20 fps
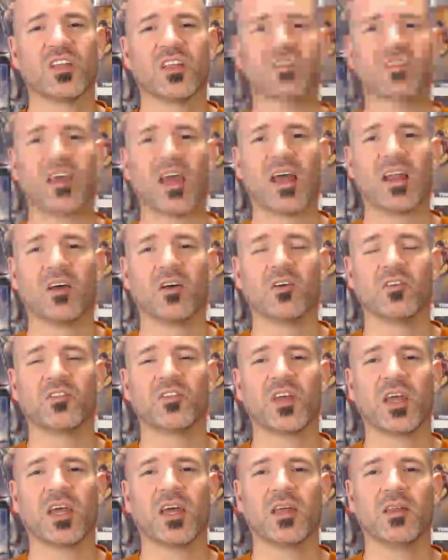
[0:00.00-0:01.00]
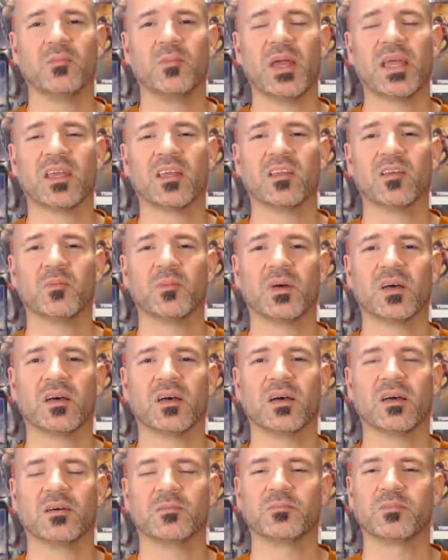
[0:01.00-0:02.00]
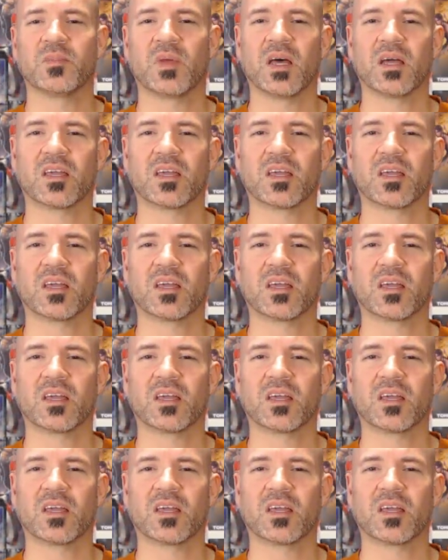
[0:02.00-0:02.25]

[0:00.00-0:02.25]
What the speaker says: to Thanos and making him a